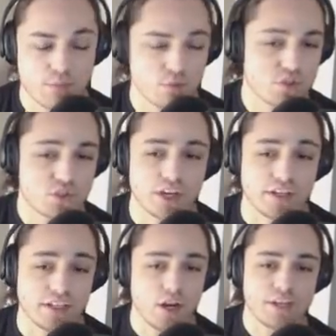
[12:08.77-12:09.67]
which is good.
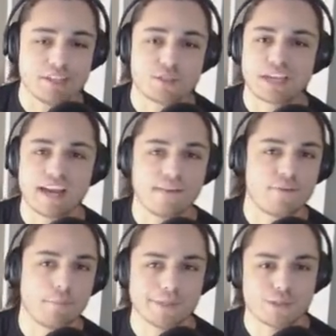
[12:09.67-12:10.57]
You know, he's kind of
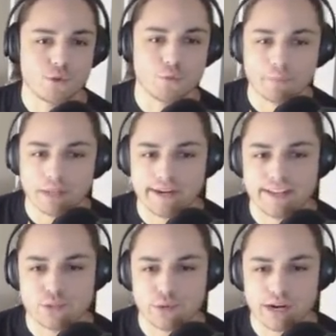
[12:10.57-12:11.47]
our platoon player. That's what I